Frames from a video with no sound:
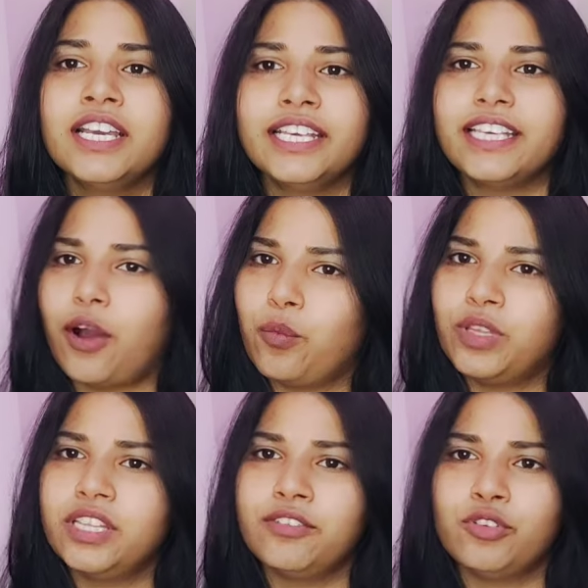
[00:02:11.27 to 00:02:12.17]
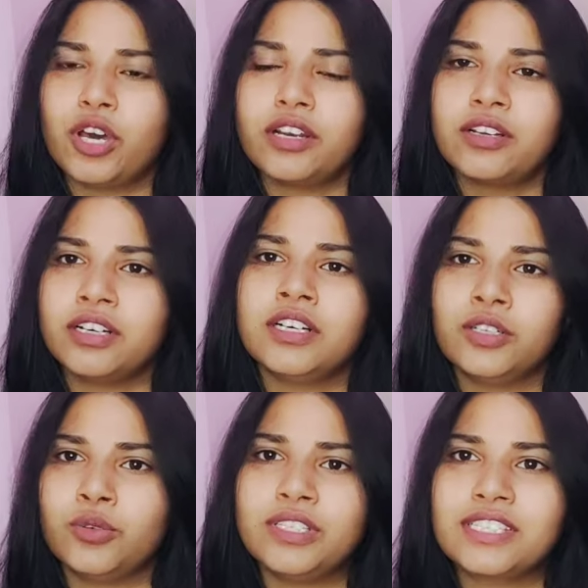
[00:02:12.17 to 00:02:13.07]
if you are
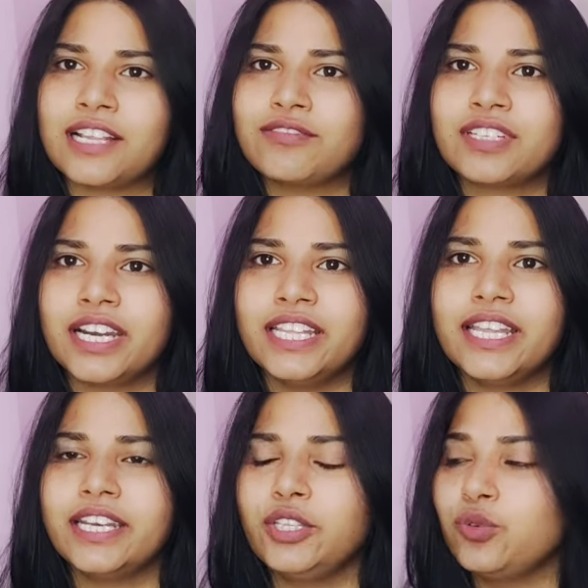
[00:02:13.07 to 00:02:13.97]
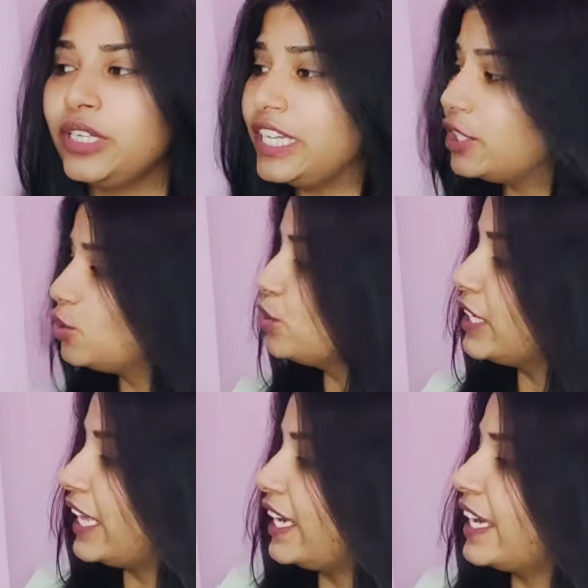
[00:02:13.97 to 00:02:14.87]
doing self-study, then you need
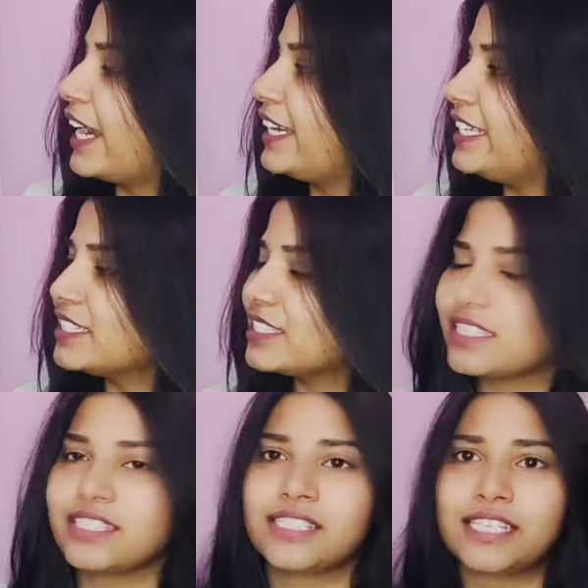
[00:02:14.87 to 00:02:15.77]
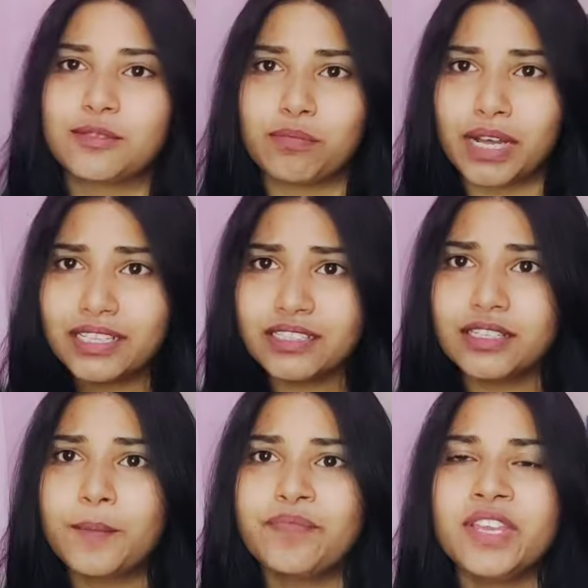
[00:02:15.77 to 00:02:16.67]
to take at least 6 months,
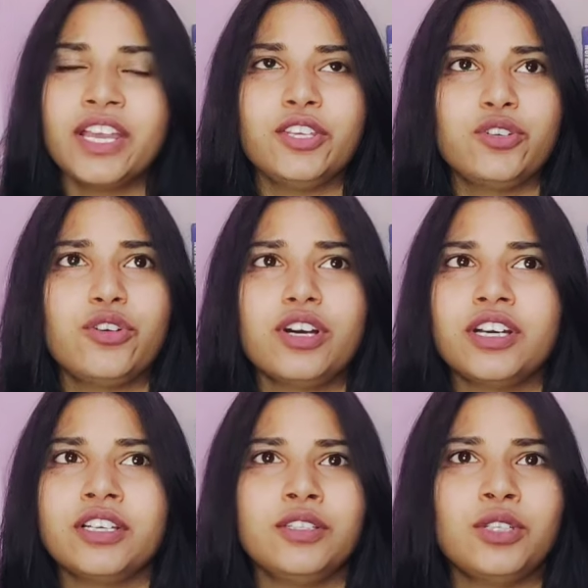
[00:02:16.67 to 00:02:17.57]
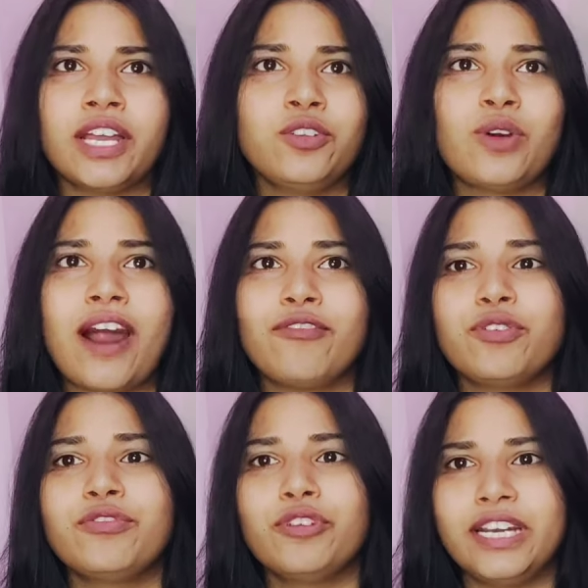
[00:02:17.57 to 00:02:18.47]
you know, and you have
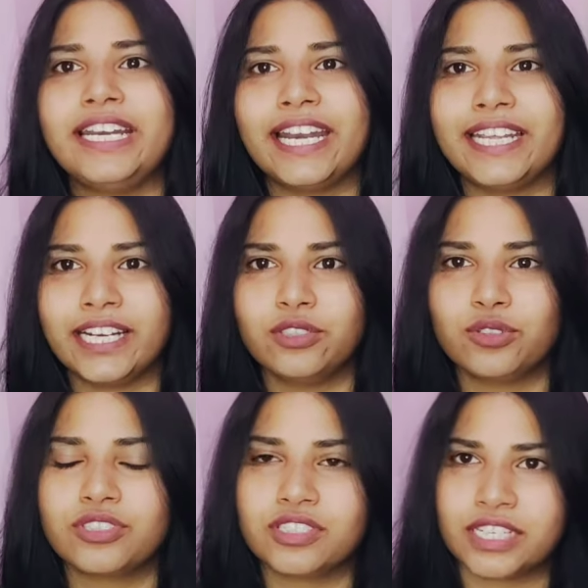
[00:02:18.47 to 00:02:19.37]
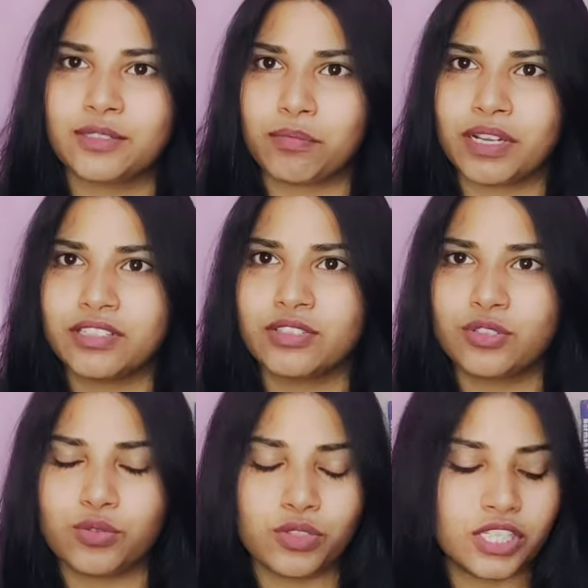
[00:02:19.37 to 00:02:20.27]
to fully dedicate those 6 months
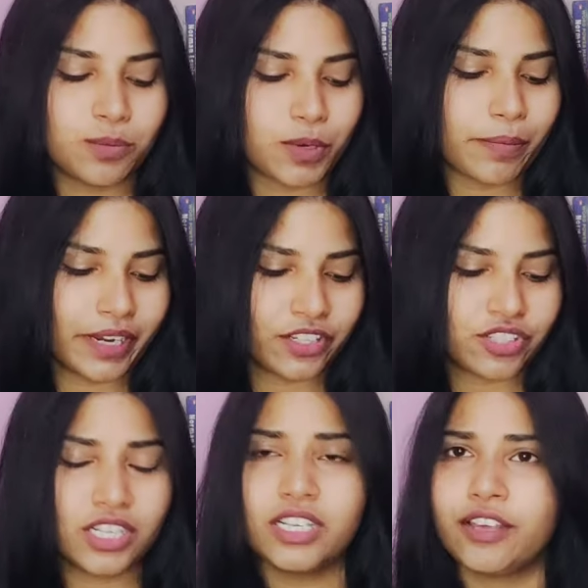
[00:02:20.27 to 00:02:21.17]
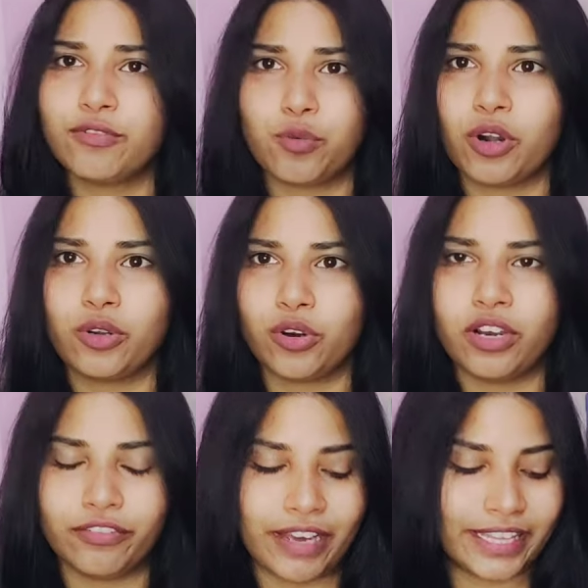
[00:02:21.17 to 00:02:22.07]
to this preparation if you want to
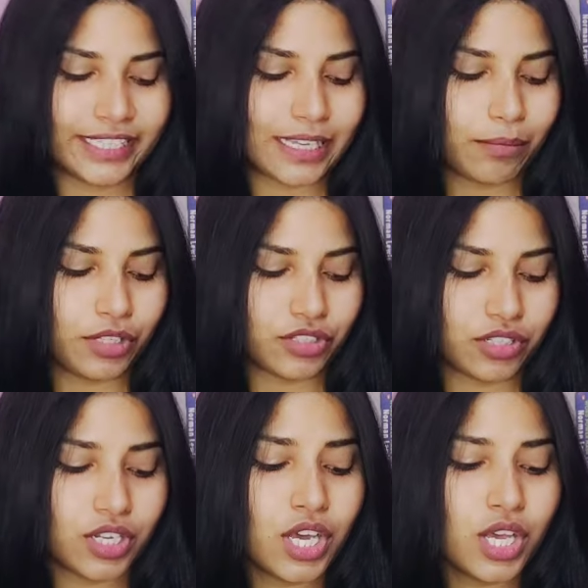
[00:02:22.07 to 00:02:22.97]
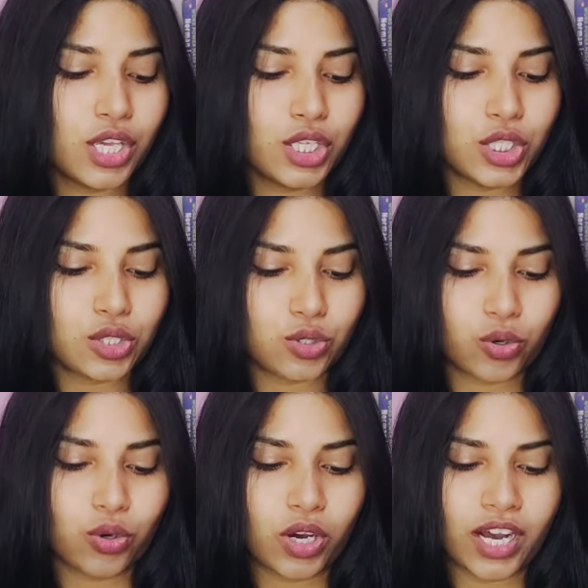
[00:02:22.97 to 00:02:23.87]
qualify the examination.
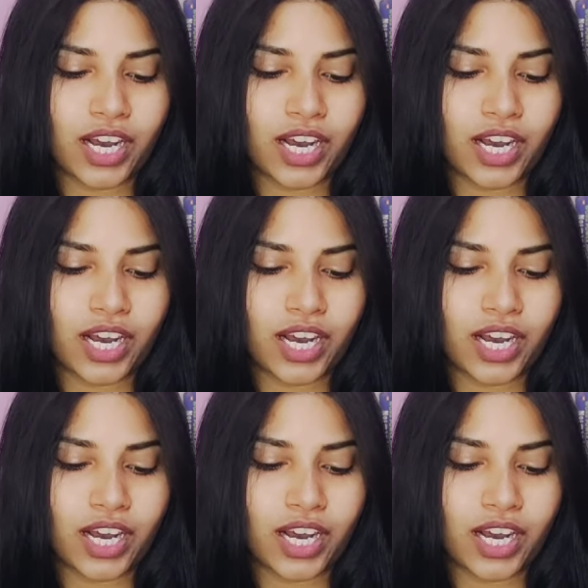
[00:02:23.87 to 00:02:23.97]
So